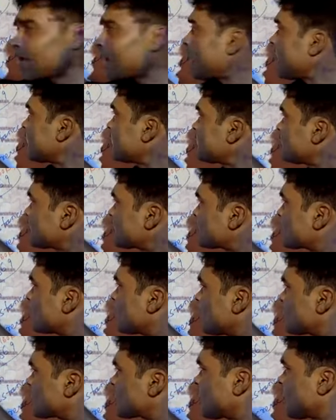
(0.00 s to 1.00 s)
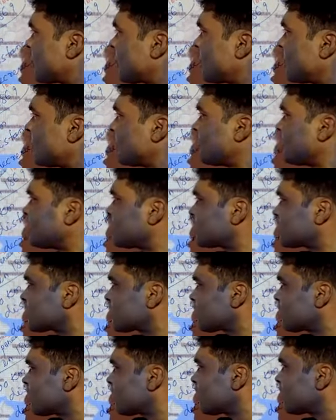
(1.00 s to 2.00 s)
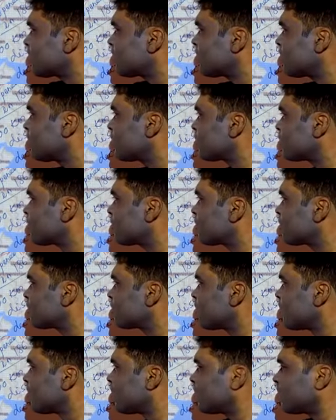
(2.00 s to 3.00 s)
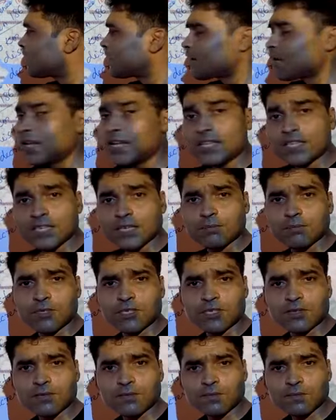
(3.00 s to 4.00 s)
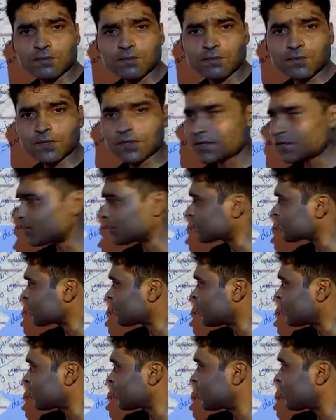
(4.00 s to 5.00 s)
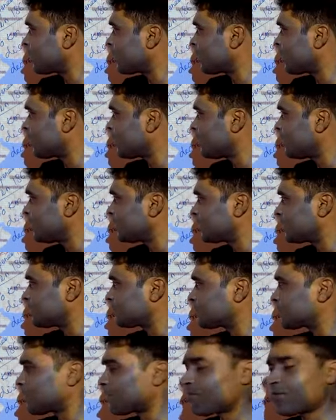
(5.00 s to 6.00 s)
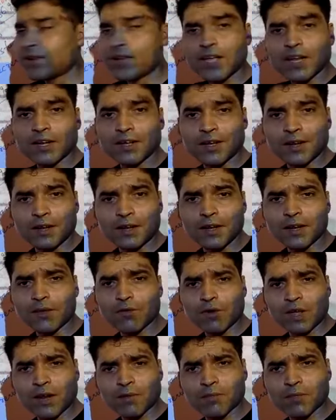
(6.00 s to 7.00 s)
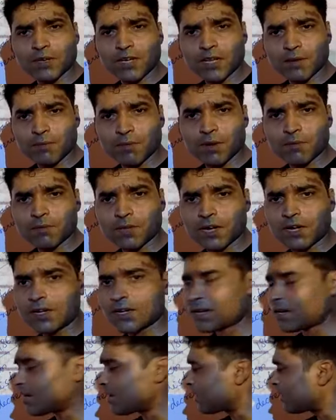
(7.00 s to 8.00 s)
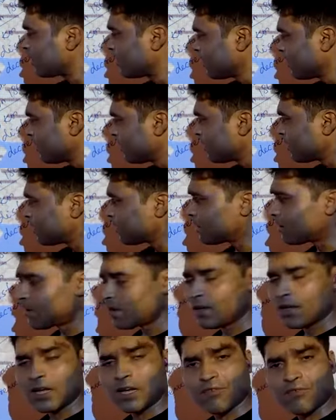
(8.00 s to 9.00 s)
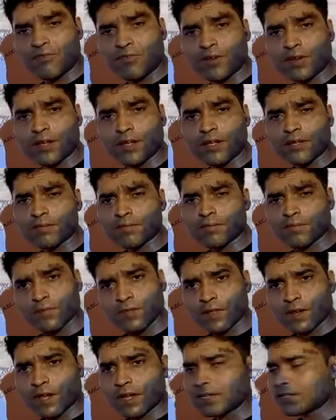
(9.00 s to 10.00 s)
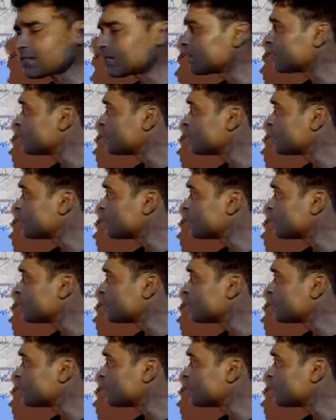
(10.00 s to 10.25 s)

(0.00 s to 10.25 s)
and this Suez Canal is, under Egypt. This country, Egypt, African country, one of the developed country in Africa, right?